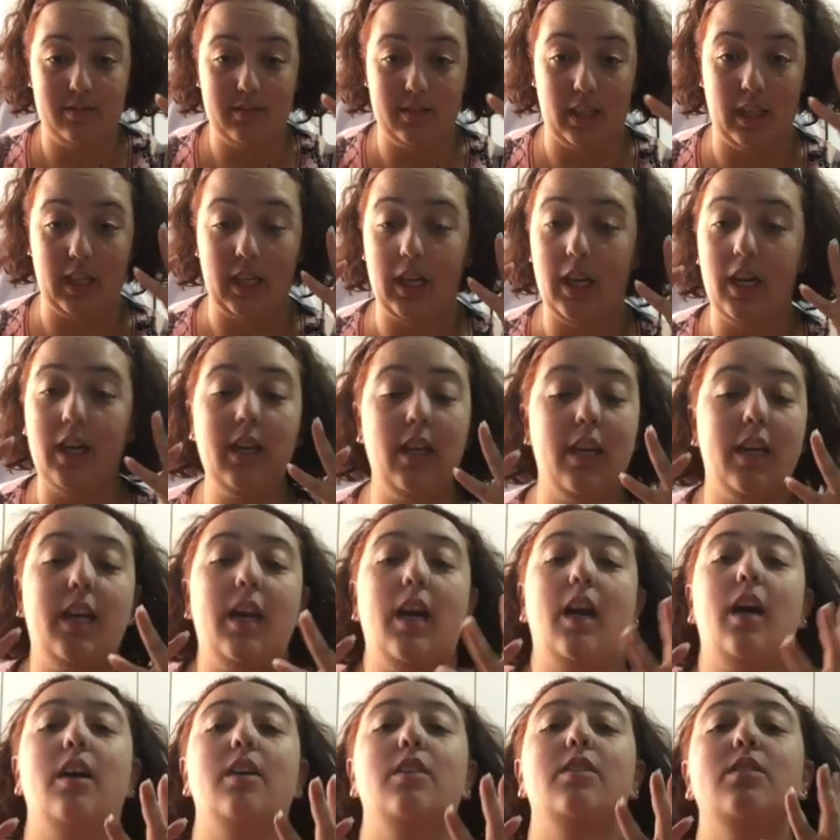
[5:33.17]
you
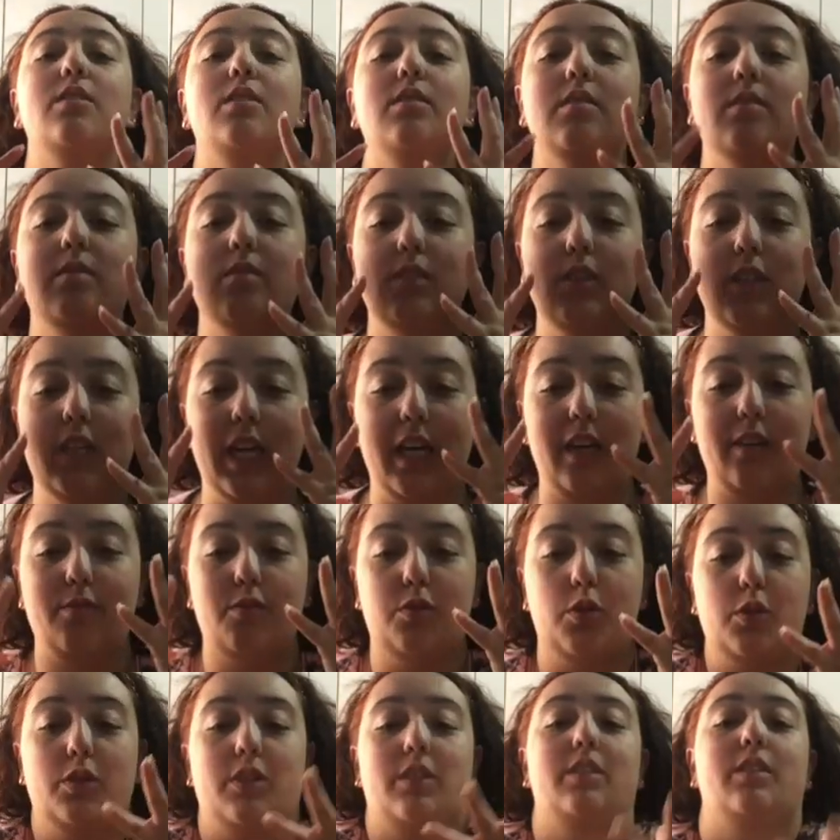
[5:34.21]
can't
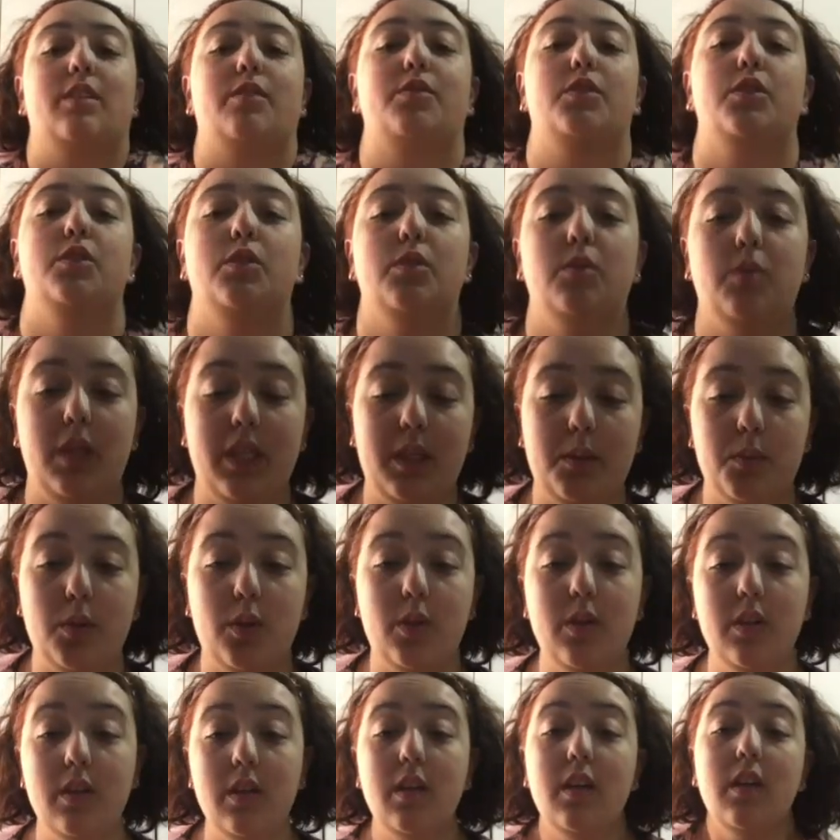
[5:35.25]
force yourself to do
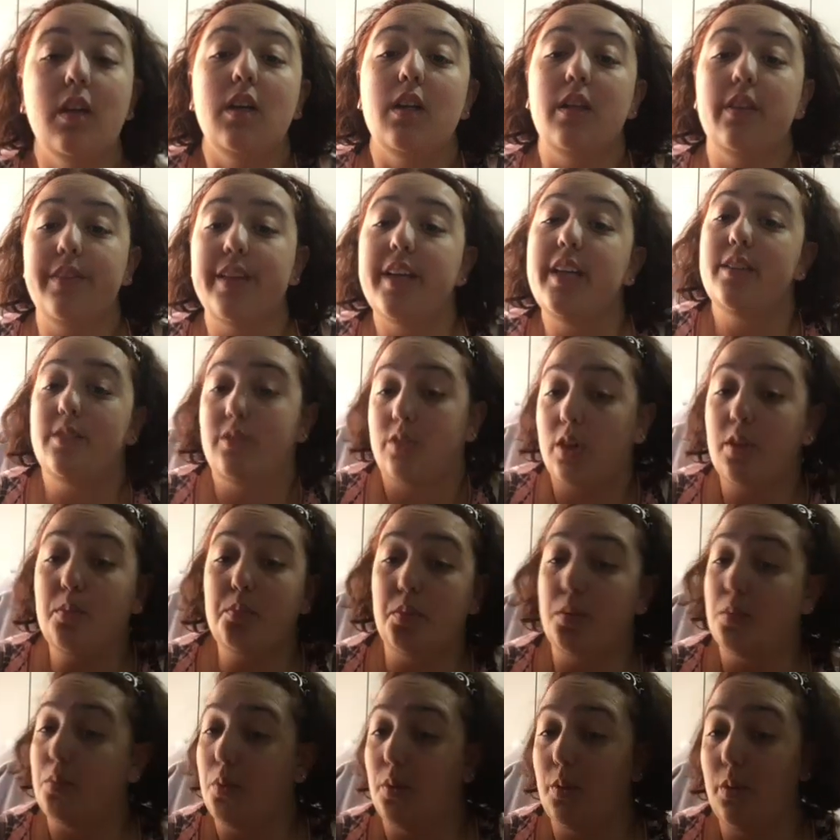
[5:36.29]
anymore, then
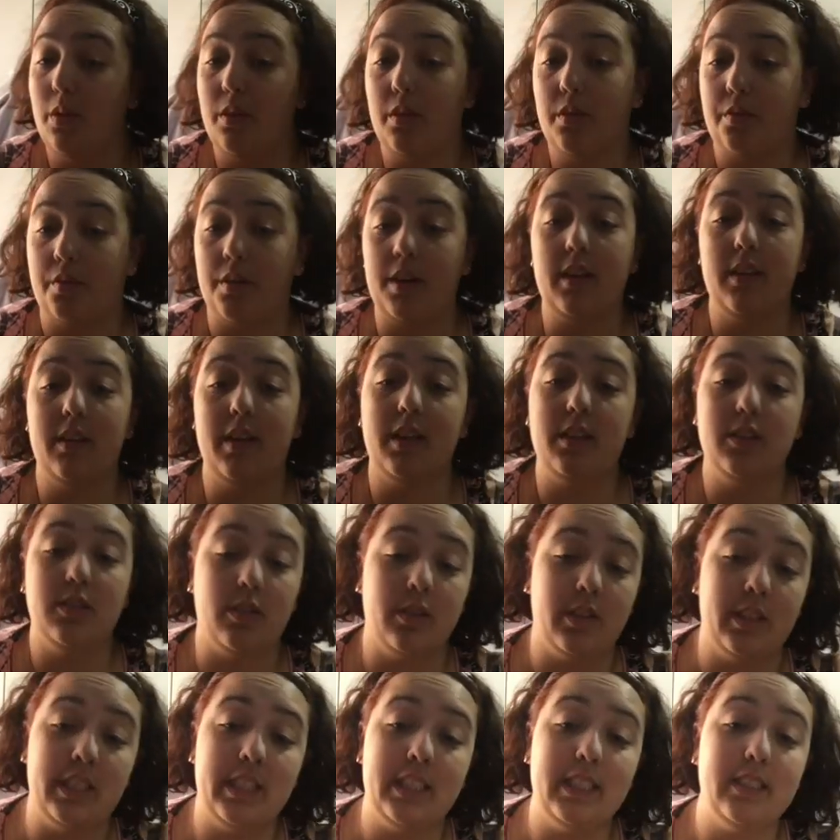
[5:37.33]
don't put more than three things
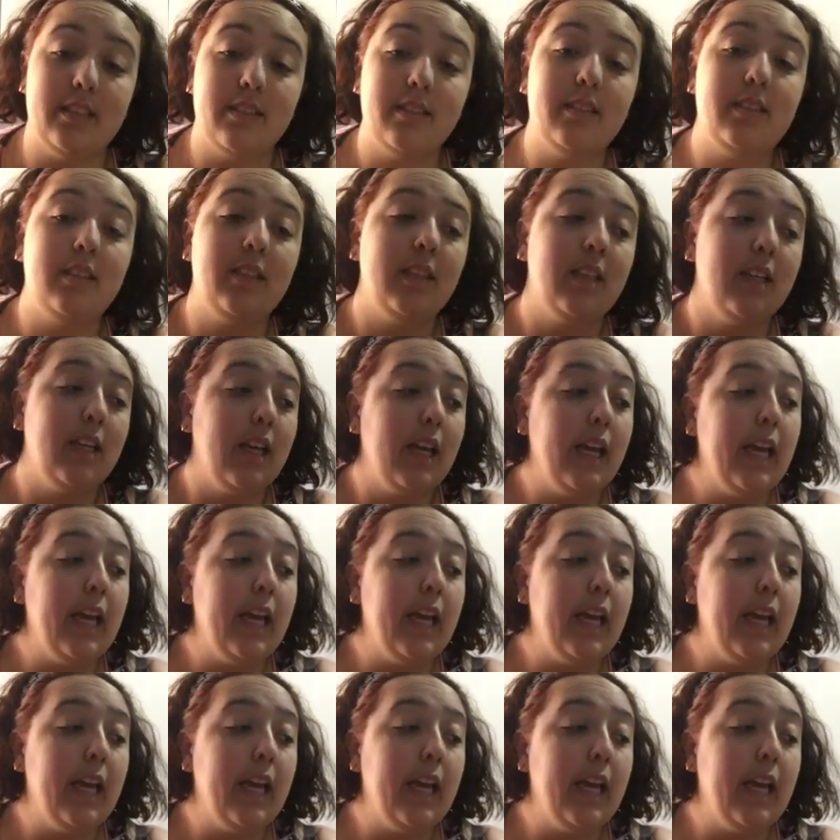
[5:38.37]
on the list.